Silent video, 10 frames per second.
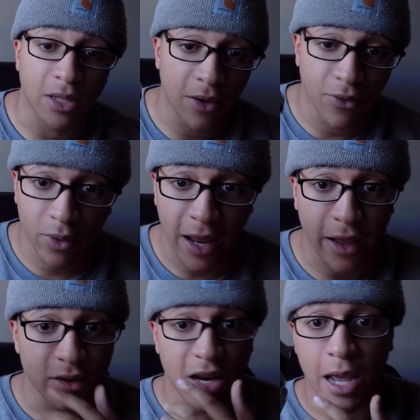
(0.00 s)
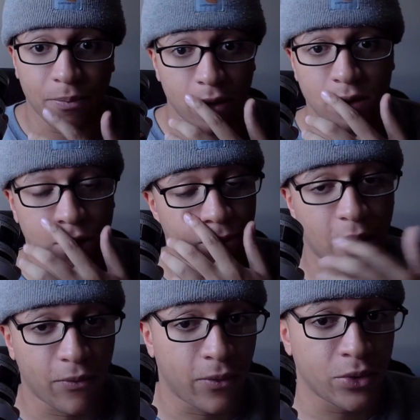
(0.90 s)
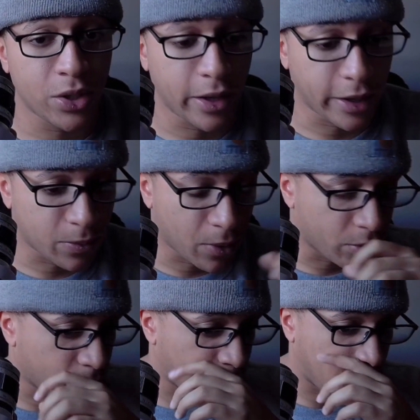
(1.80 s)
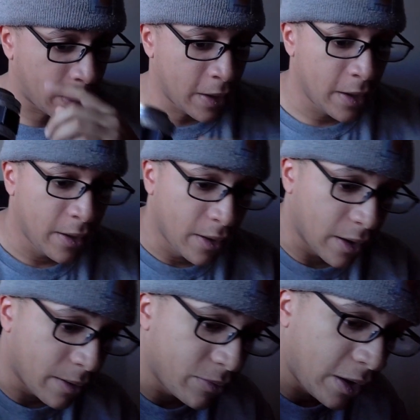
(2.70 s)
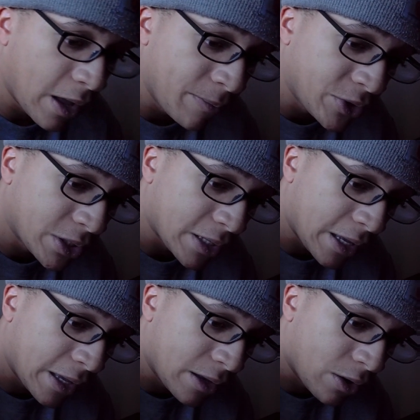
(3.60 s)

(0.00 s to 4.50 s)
even when I adapt this to my Fuji X Pro 3, the images I get are